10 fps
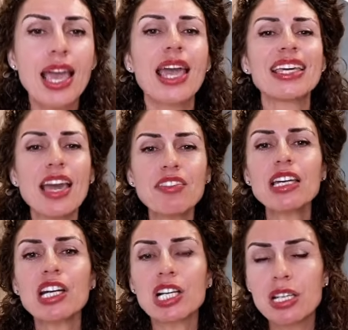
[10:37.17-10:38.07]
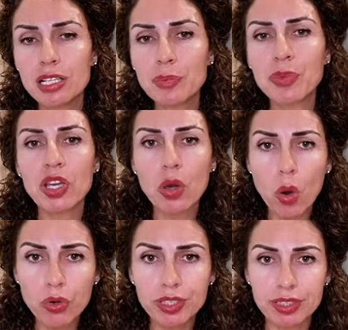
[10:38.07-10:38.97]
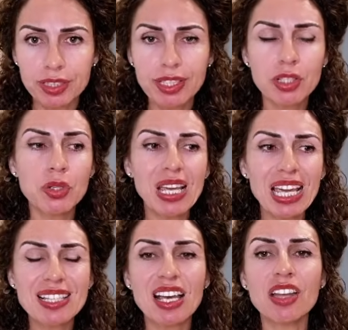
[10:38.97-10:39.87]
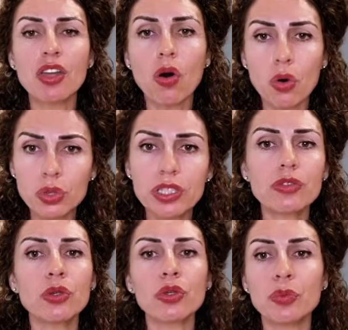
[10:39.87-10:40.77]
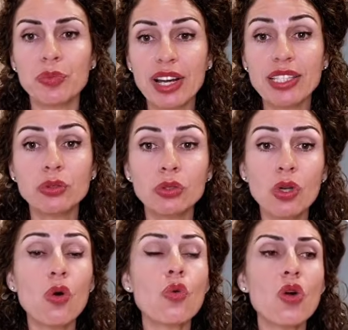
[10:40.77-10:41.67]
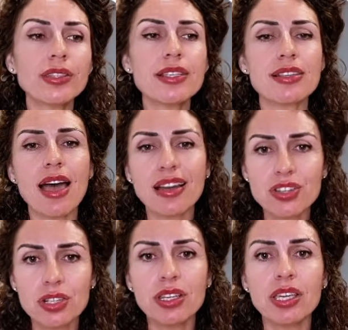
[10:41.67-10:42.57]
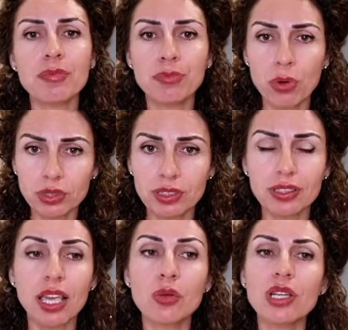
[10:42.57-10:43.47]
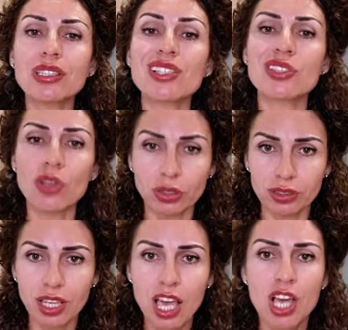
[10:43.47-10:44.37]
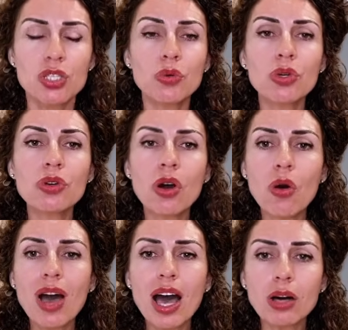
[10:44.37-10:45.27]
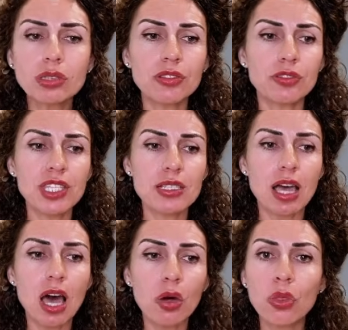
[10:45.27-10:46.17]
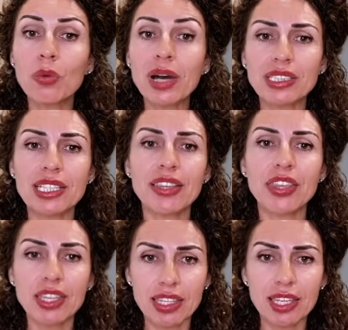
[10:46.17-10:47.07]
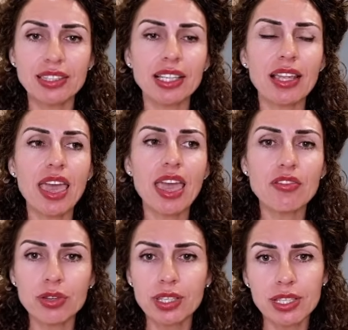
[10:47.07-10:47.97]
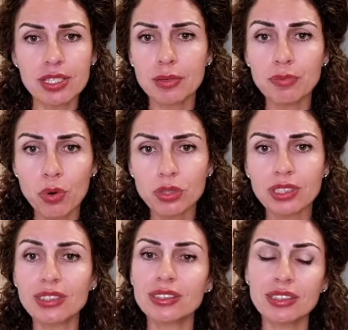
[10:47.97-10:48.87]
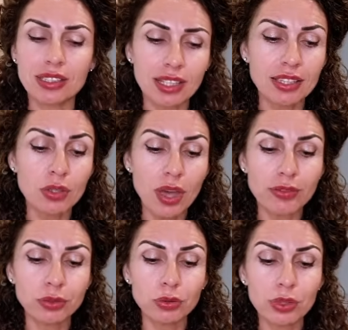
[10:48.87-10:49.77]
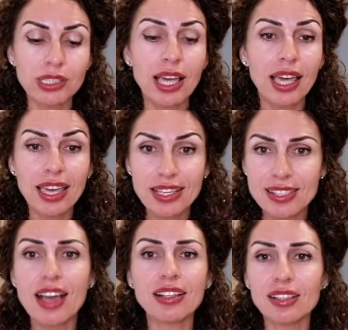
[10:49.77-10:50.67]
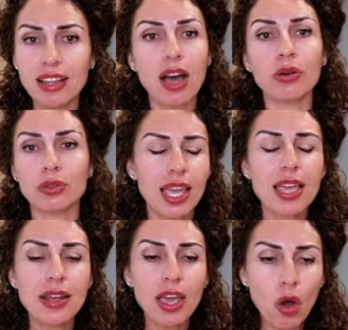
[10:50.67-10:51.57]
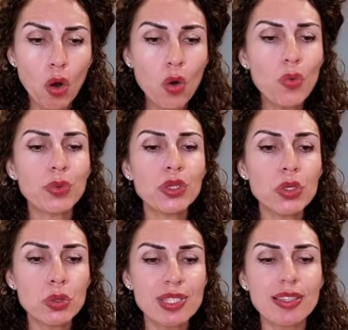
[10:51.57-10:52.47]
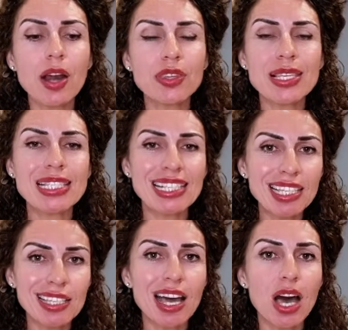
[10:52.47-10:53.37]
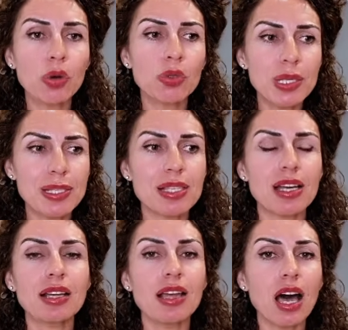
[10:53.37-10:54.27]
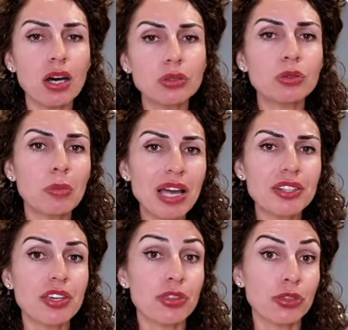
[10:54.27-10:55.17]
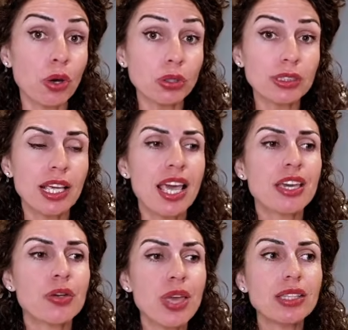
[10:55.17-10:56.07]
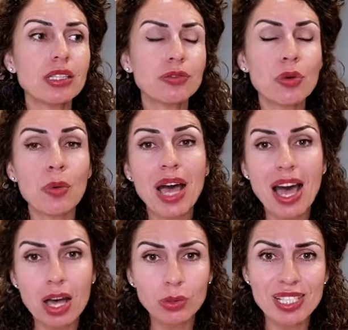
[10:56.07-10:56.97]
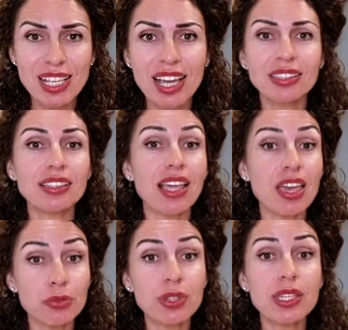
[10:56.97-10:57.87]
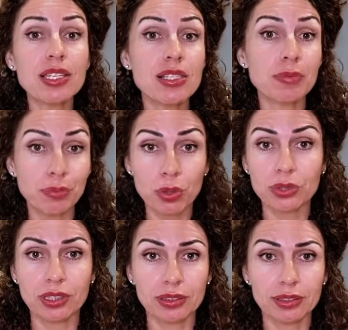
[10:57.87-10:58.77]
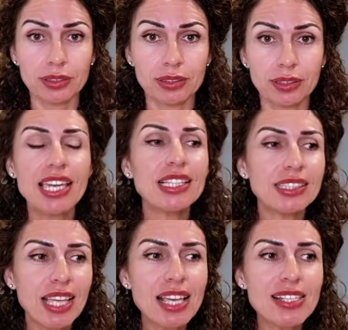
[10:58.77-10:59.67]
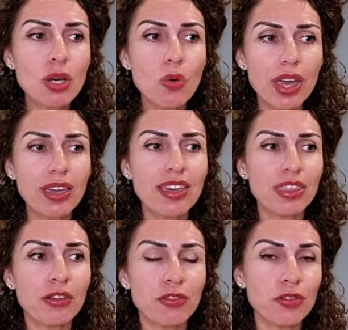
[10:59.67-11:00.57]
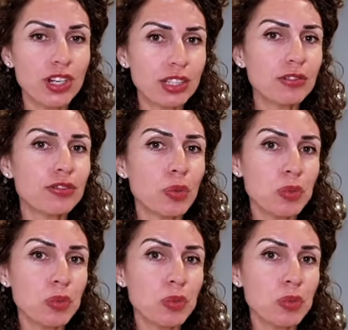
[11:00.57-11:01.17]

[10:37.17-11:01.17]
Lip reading: Having a clear priority creates an order for your brain to know what is actually important and what is not. So you go out of this automatic thinking that everything is important and you have to do it exactly now. And I hope you start seeing how this is an automatic thought created from outside that everything is important. It takes away the freedom from